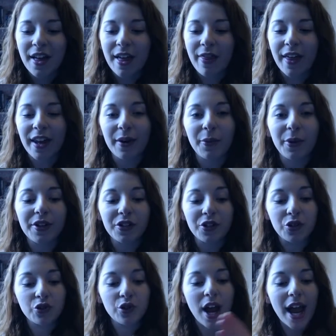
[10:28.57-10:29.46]
And then it went
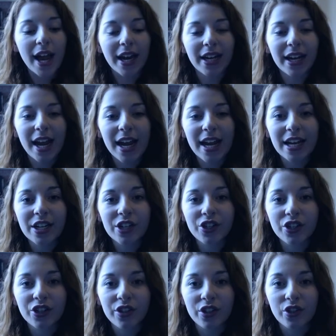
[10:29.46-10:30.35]
to Dragon
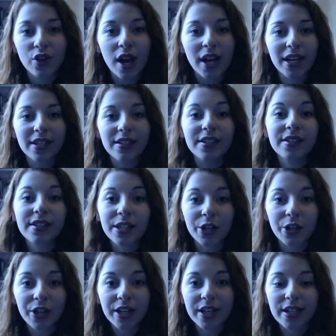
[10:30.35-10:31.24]
Age, the Dragon Age
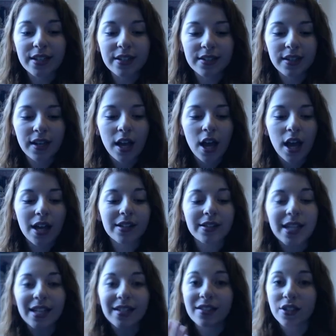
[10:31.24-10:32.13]
series,
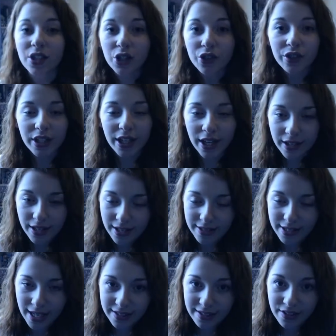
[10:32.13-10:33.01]
the
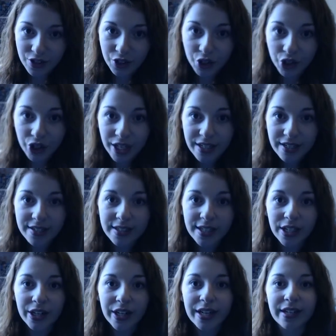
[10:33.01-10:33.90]
Assassin's Creed
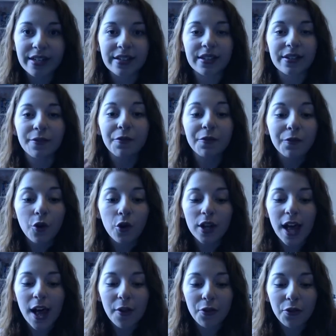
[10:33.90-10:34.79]
series,
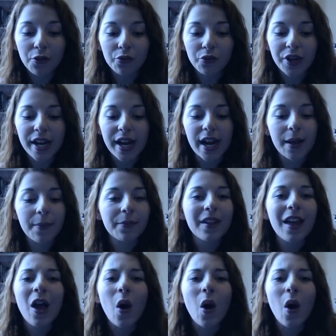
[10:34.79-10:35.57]
Fallout 3.